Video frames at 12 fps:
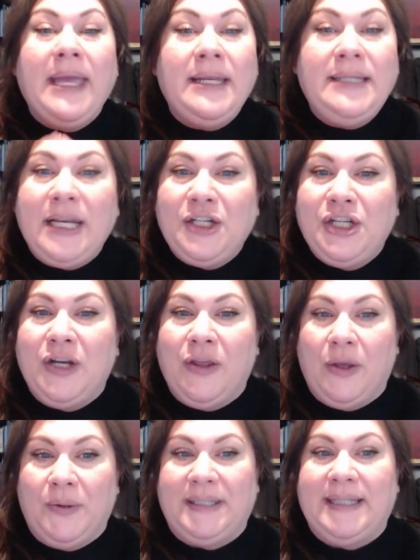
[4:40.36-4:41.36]
Pay attention
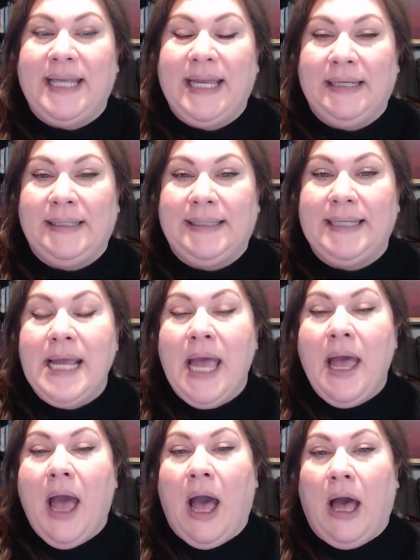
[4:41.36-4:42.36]
to those things
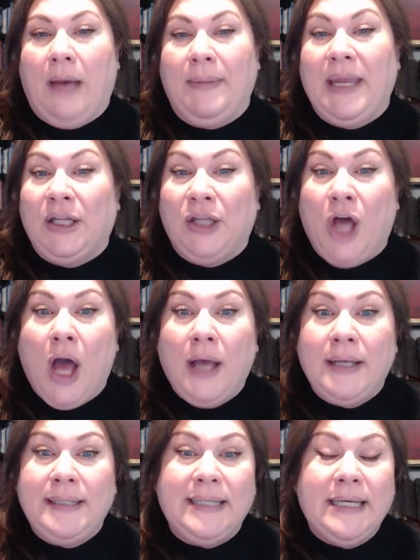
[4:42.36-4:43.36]
um, in
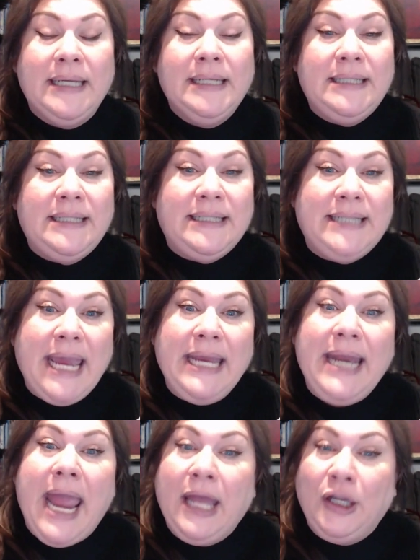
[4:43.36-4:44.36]
laws,
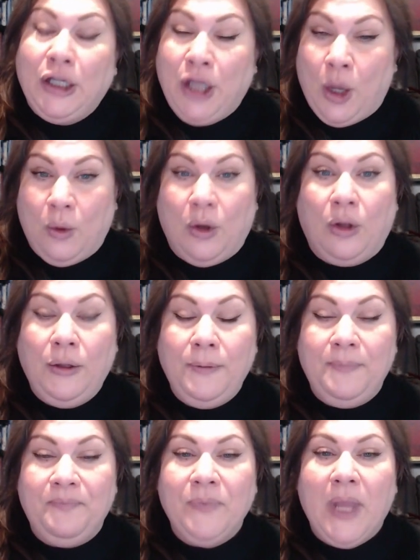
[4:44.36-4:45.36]
state and
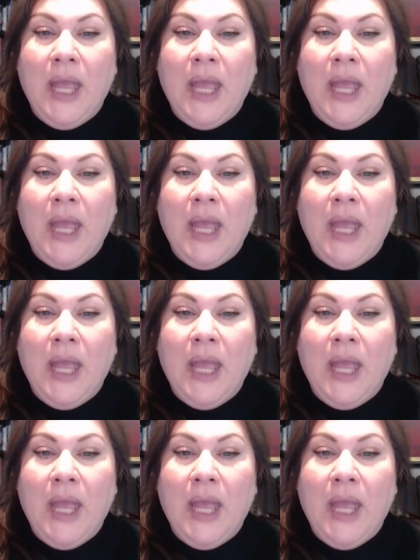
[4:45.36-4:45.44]
local.